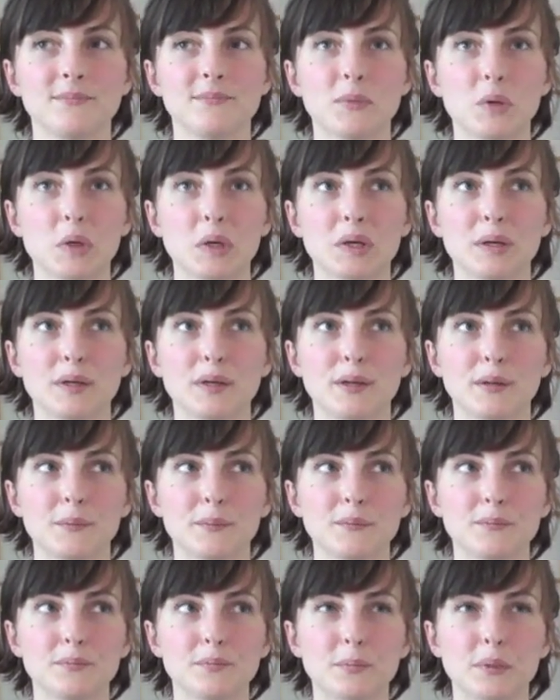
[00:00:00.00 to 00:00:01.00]
or
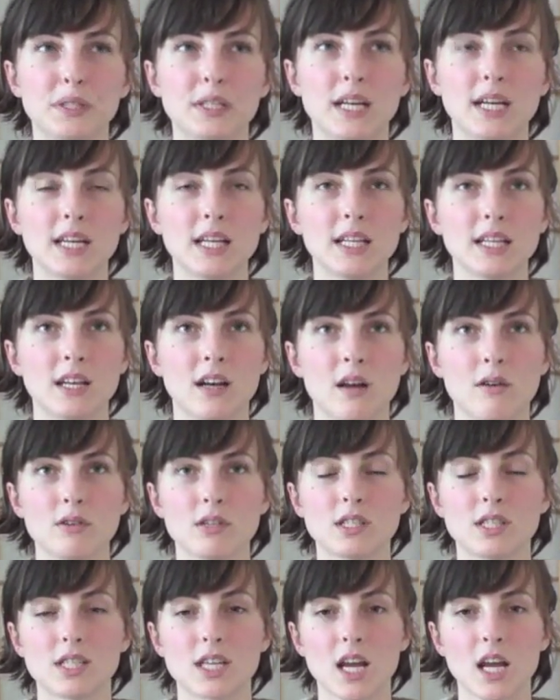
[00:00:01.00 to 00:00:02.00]
pretending that I
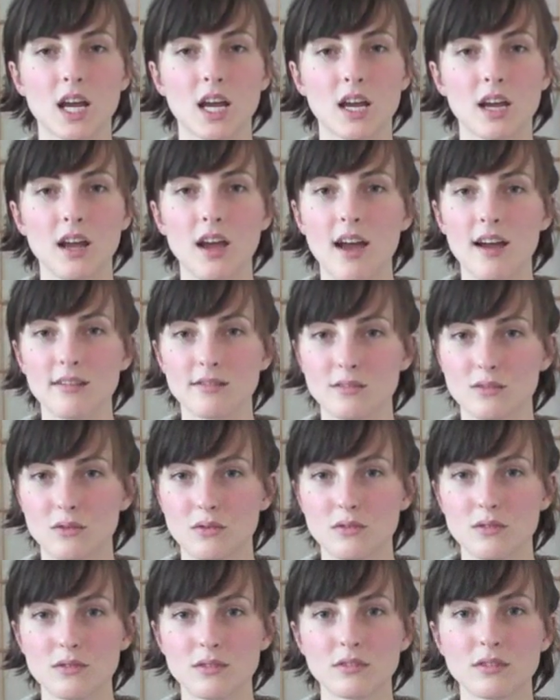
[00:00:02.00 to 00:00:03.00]
was sick at
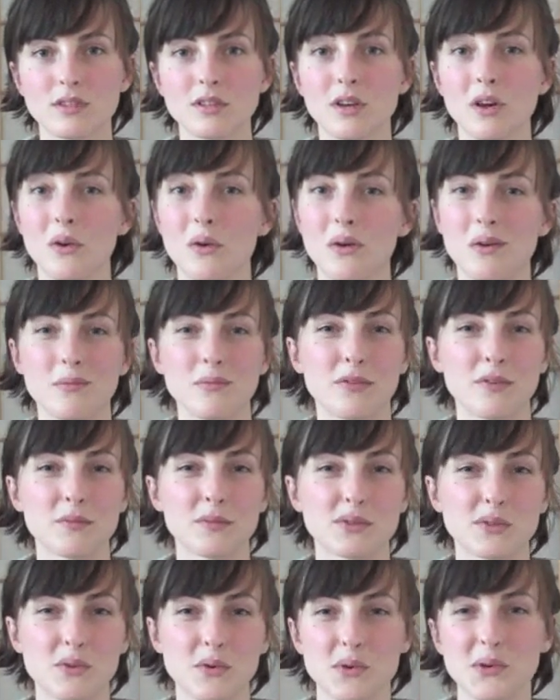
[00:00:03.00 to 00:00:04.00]
school to go home from
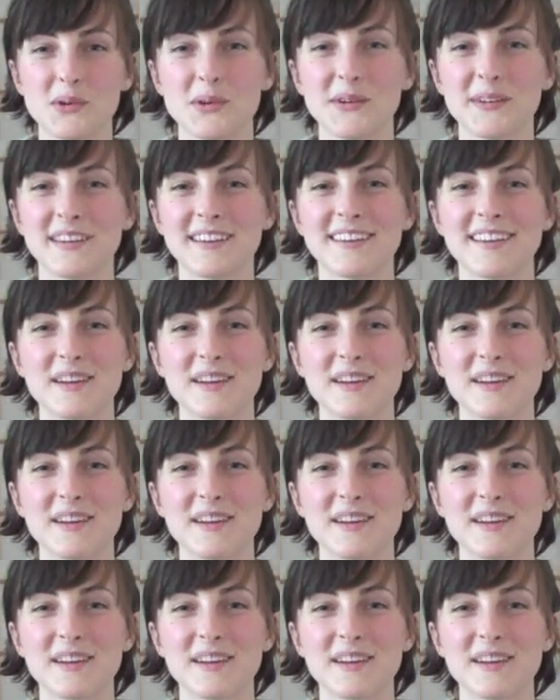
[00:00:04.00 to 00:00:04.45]
school.